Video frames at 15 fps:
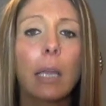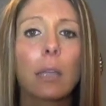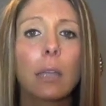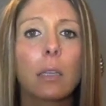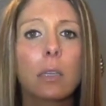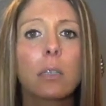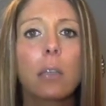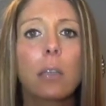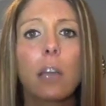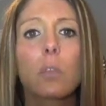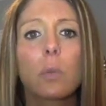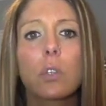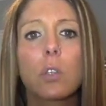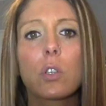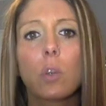and this death
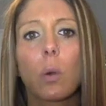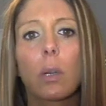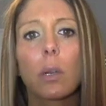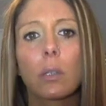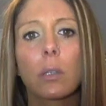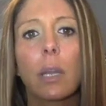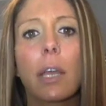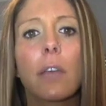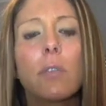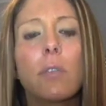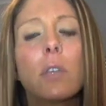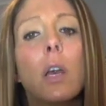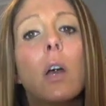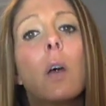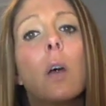was short-lived,
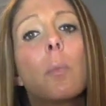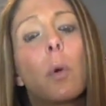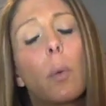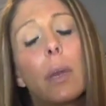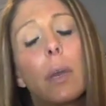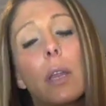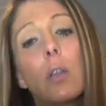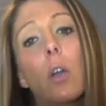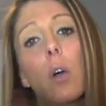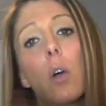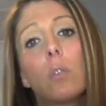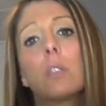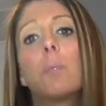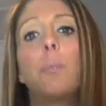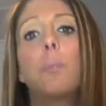but when he
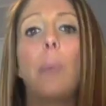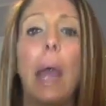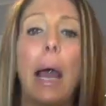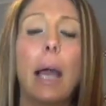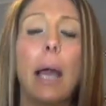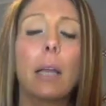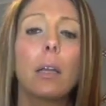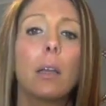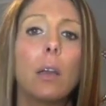goes back